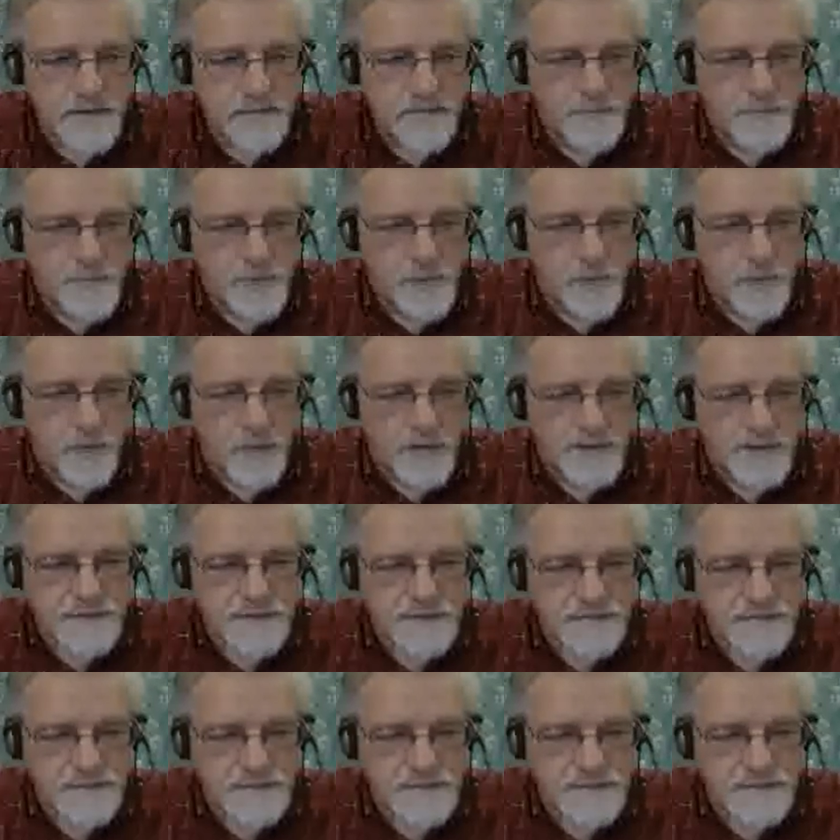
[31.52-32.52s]

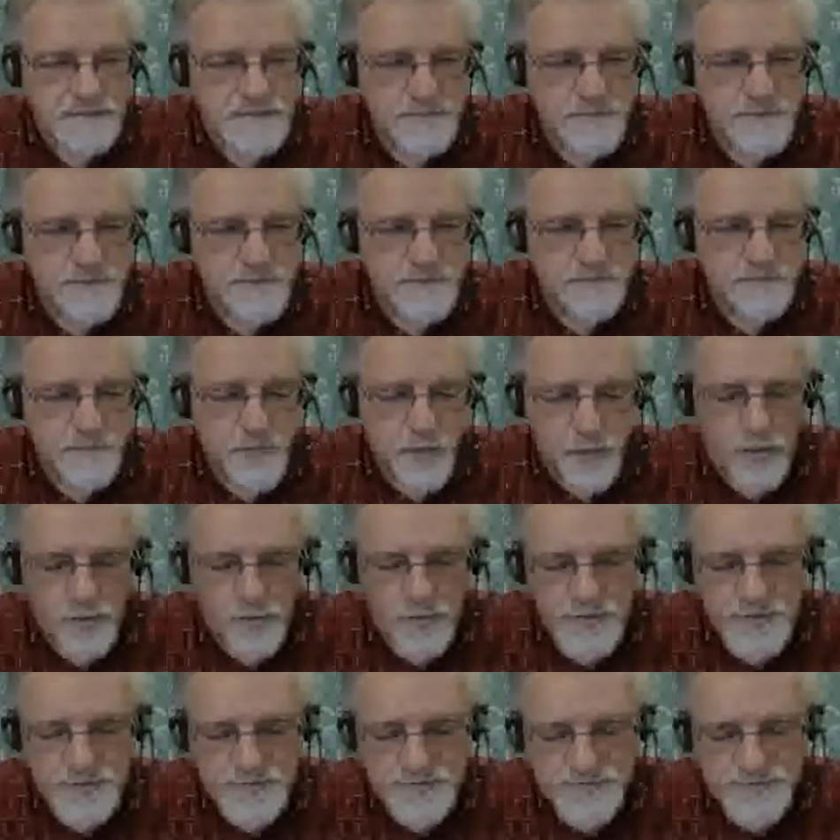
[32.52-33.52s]
more, a
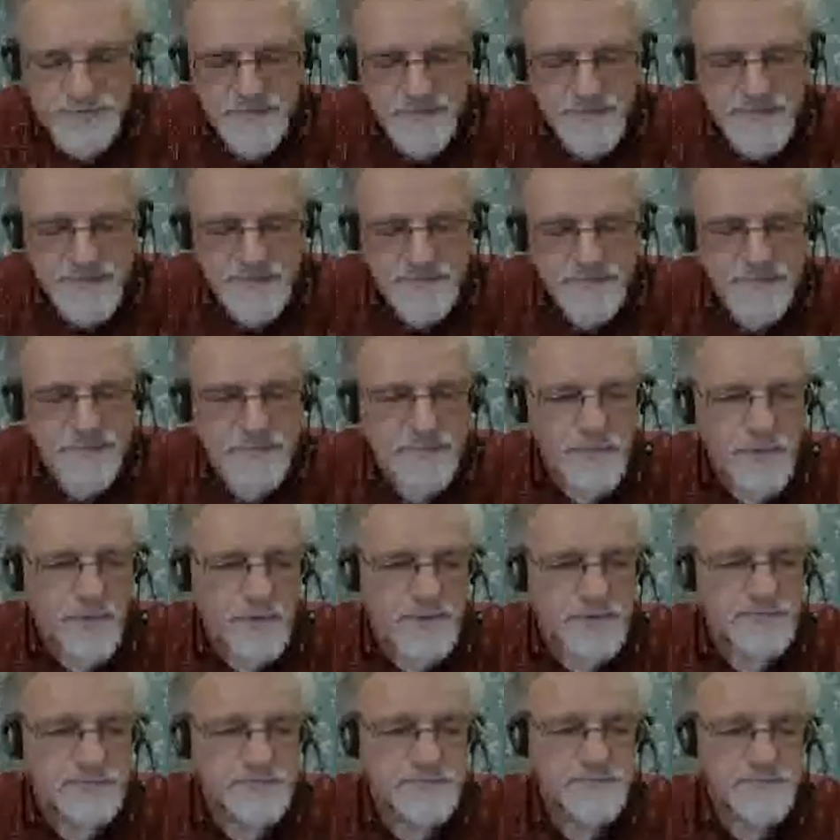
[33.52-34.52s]
mole, well,
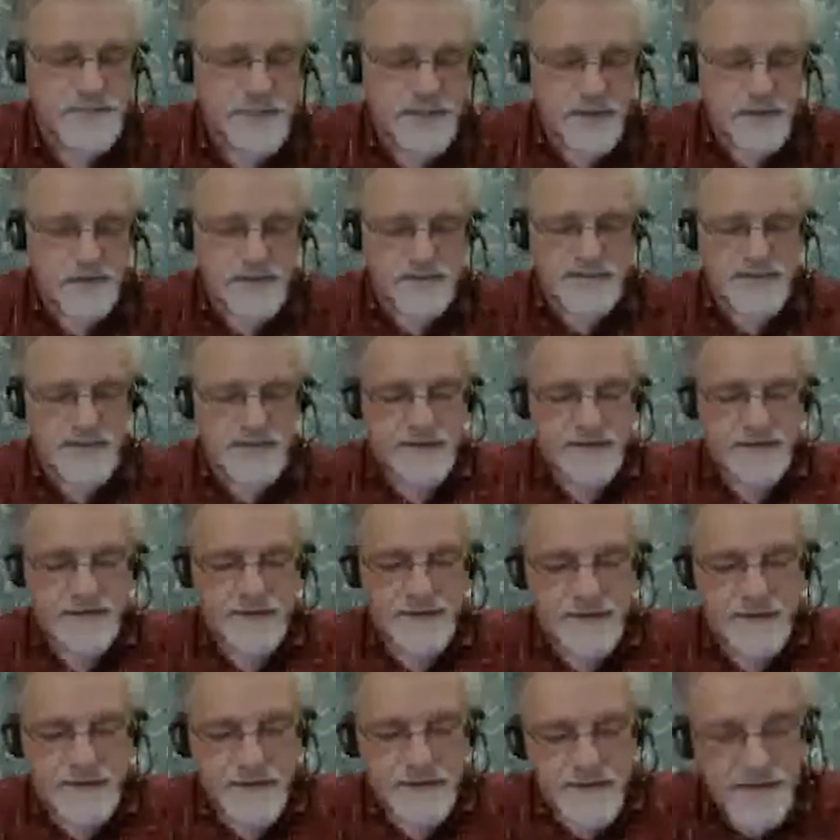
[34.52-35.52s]
more. Okay,
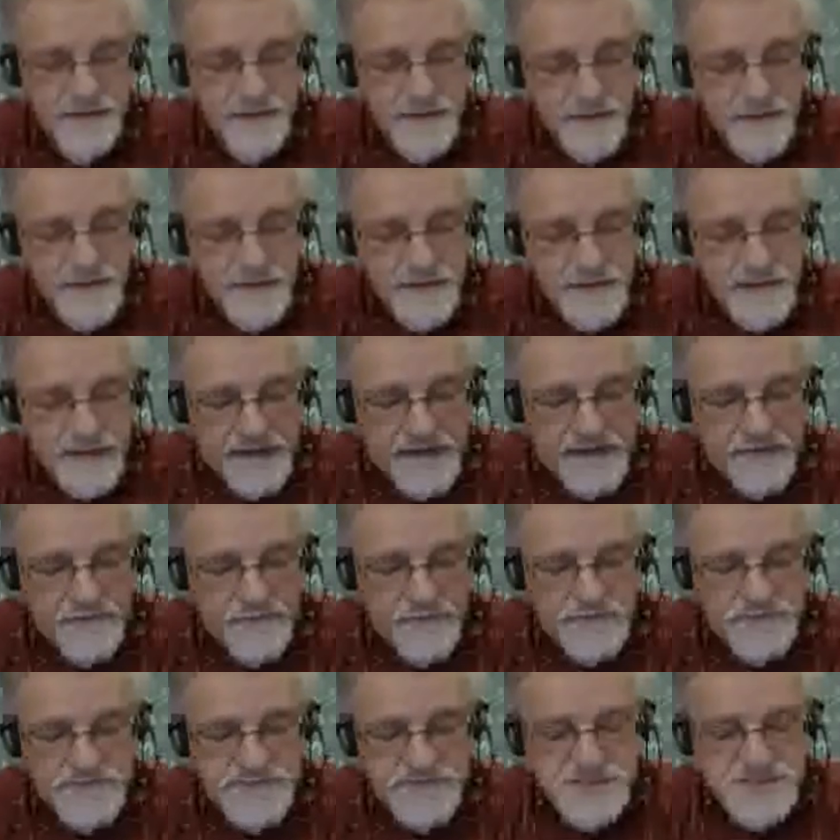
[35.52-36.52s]
and
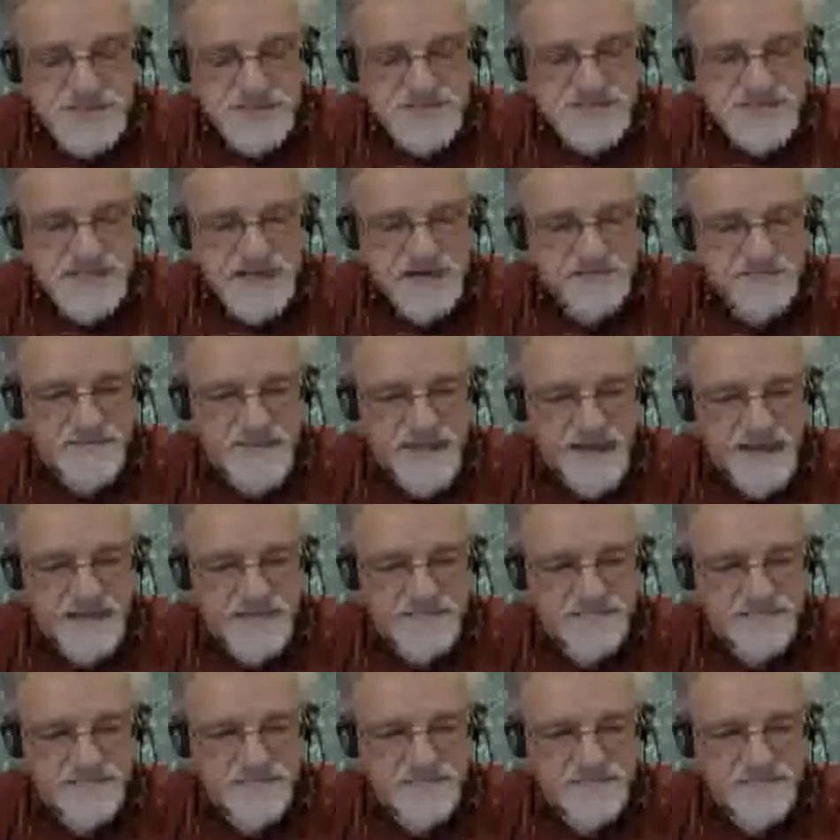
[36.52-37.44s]
we'll save that.